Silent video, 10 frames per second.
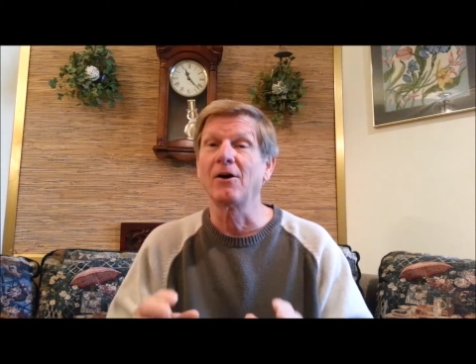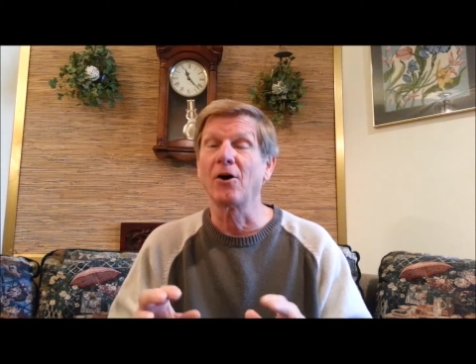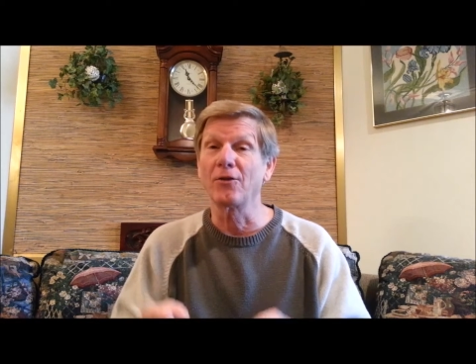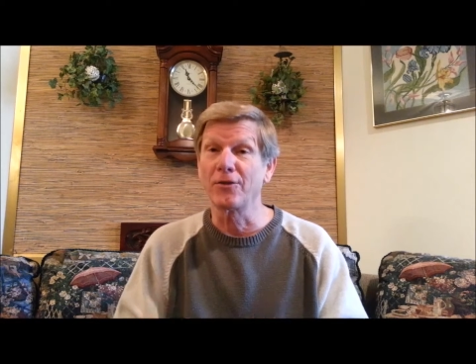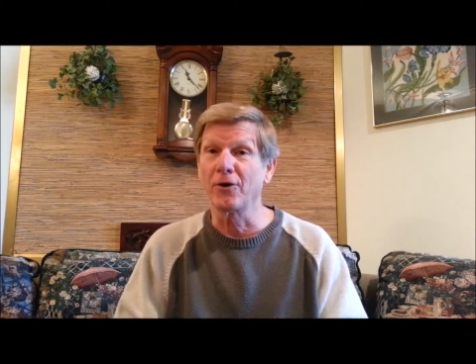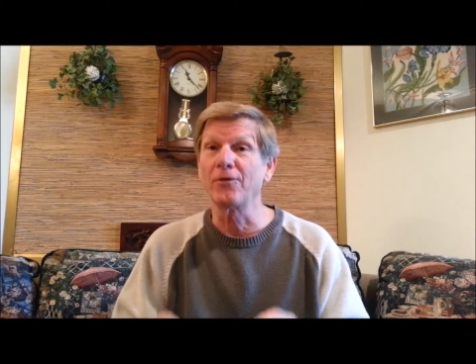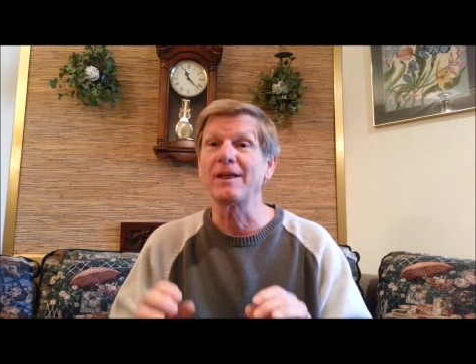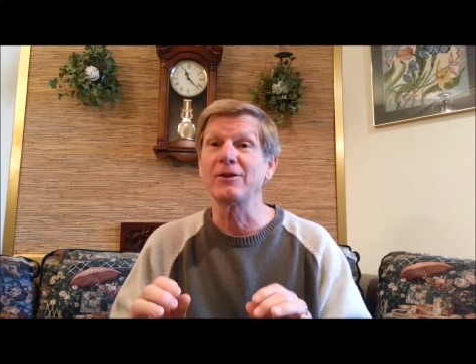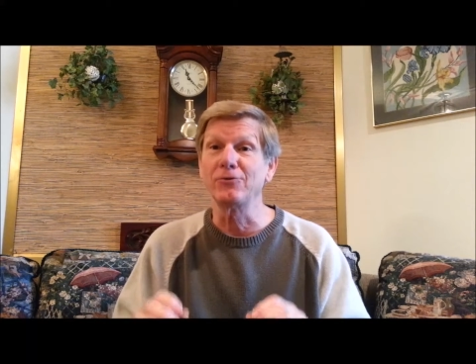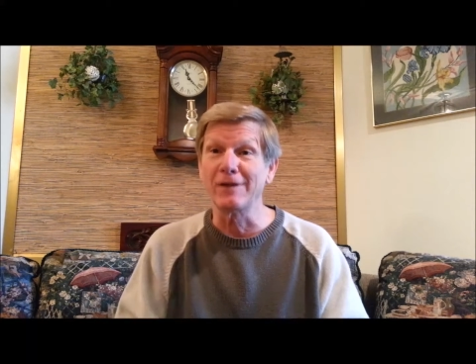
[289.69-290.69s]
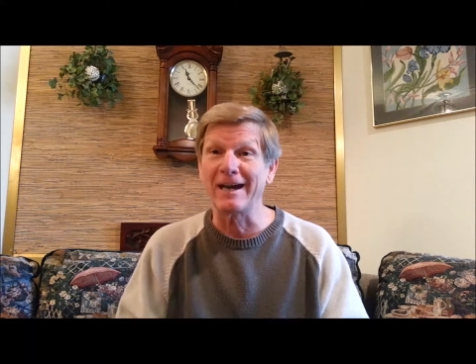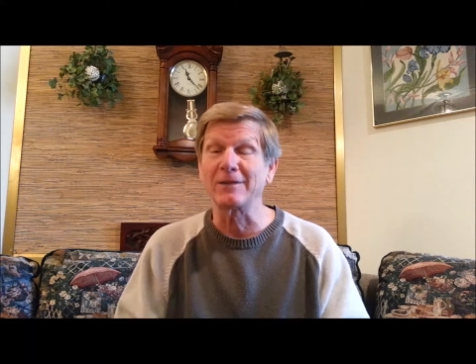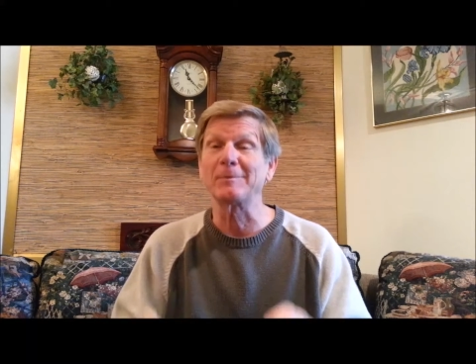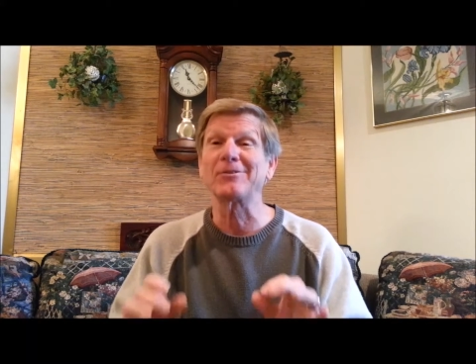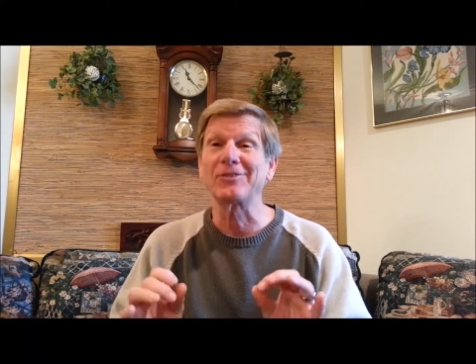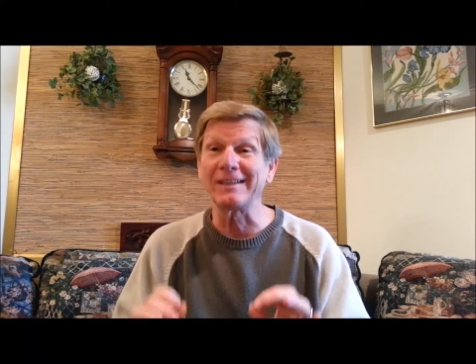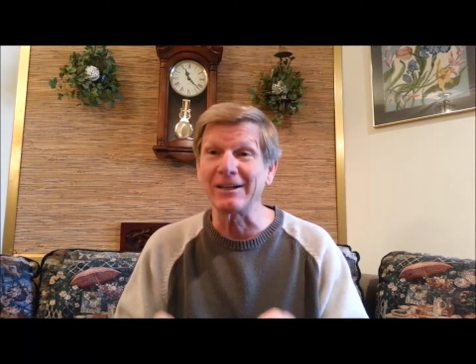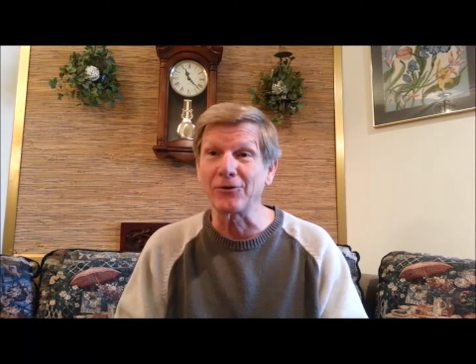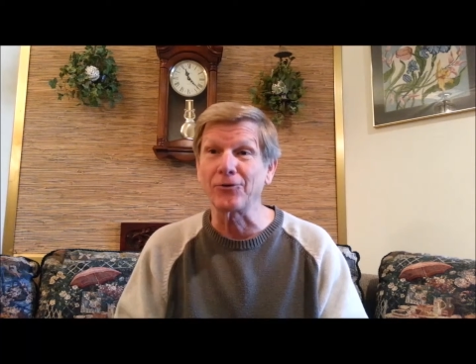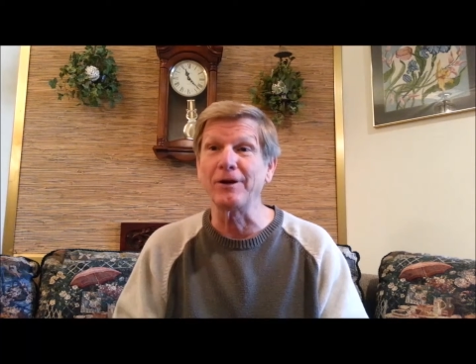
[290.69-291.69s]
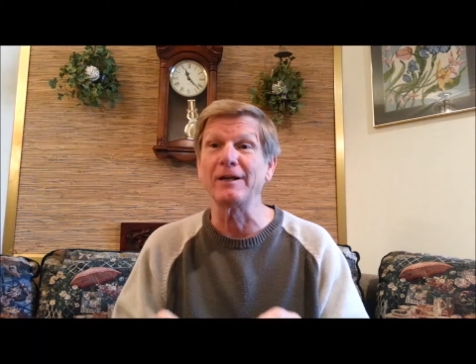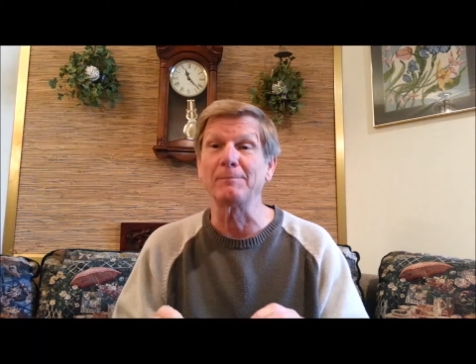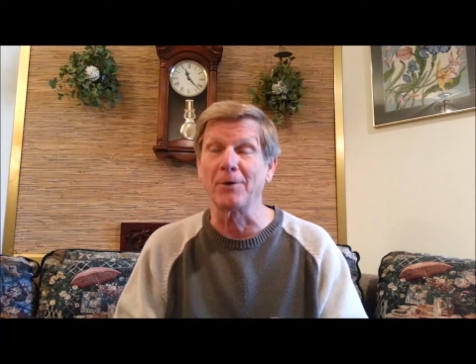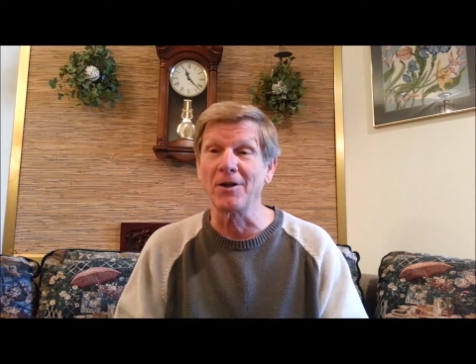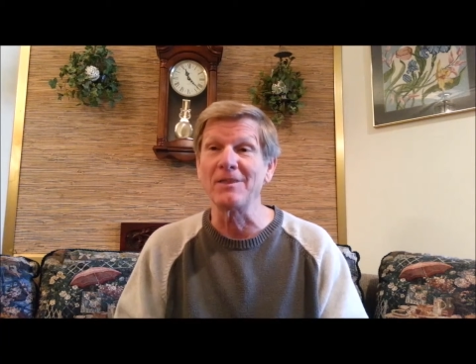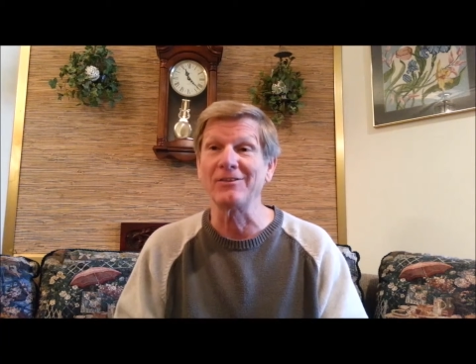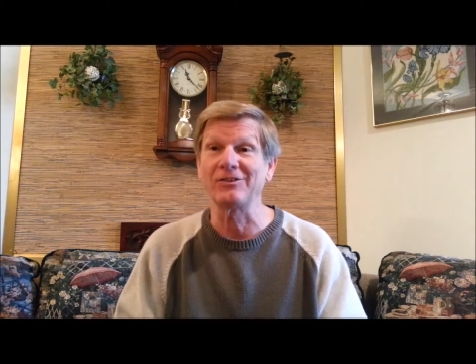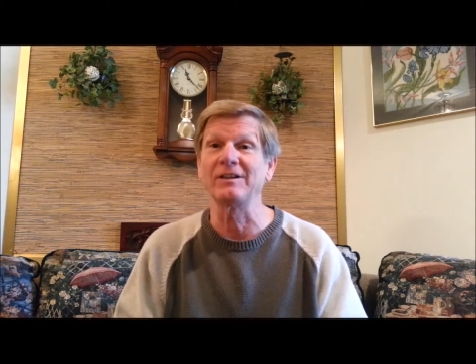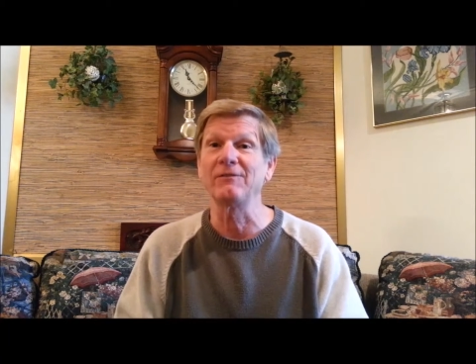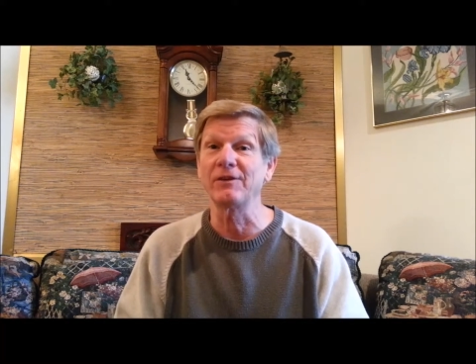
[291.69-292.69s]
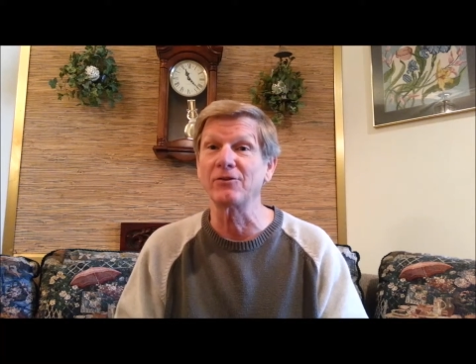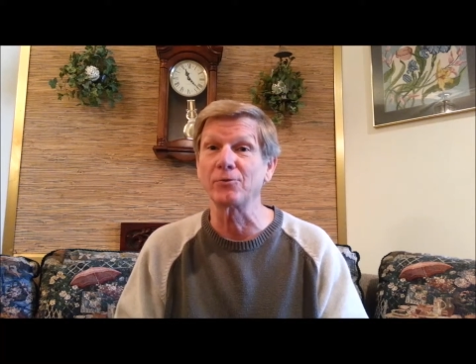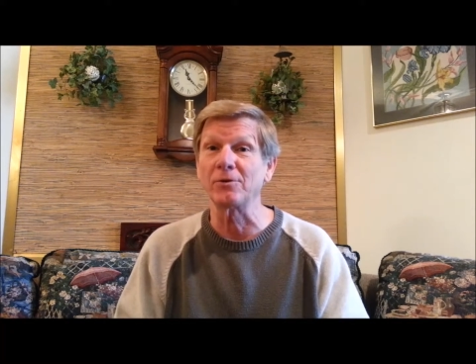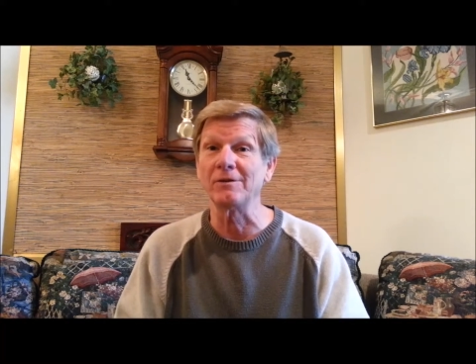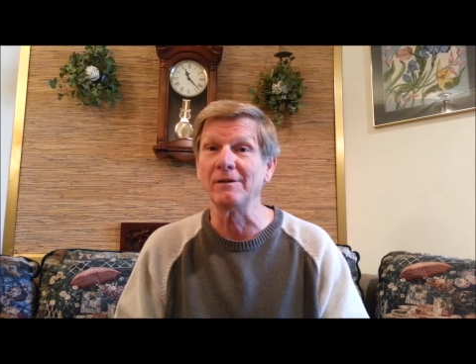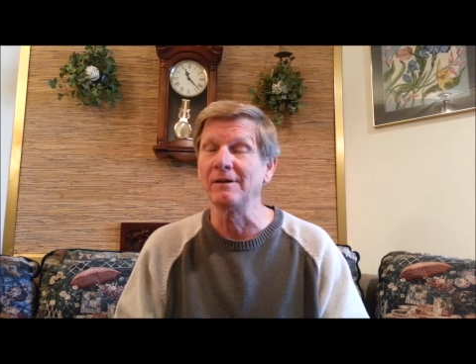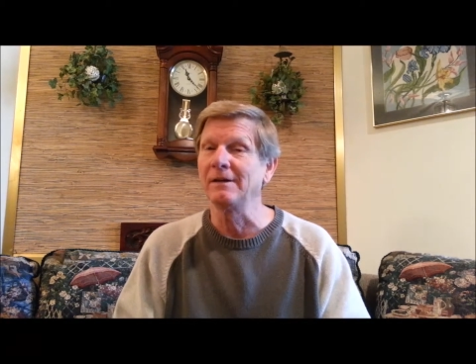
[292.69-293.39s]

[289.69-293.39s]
although they unanimously agreed upon this individual,